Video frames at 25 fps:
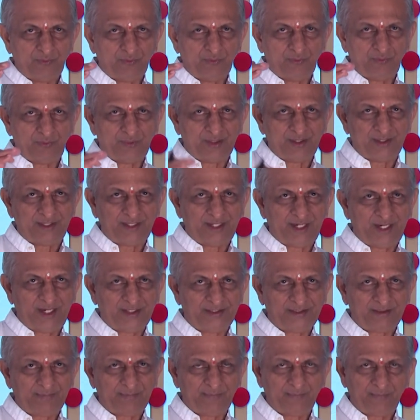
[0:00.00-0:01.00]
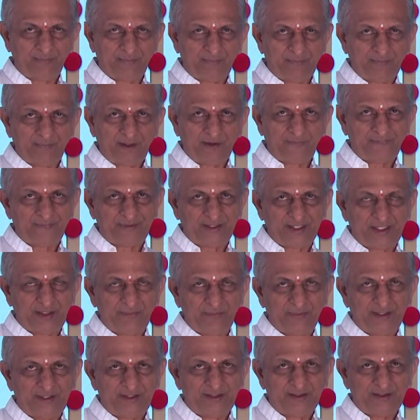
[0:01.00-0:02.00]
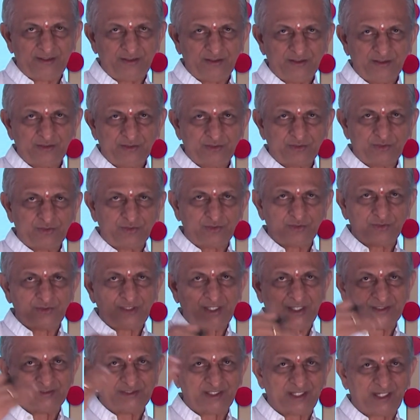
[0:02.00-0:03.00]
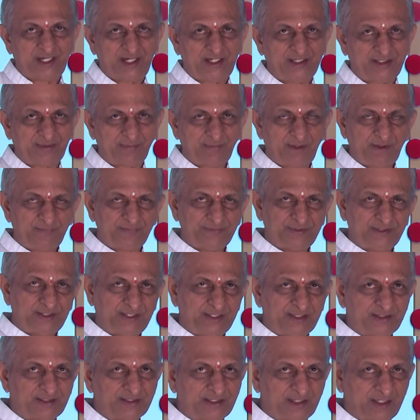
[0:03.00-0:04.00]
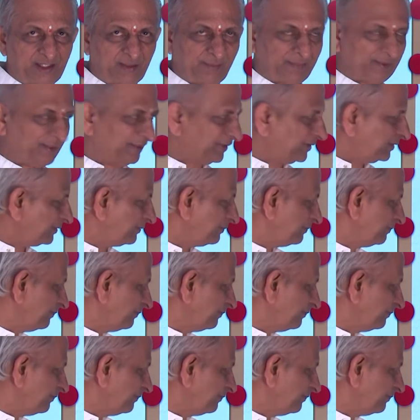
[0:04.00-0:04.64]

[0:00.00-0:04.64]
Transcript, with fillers: one atom of element to the other atom of the another element.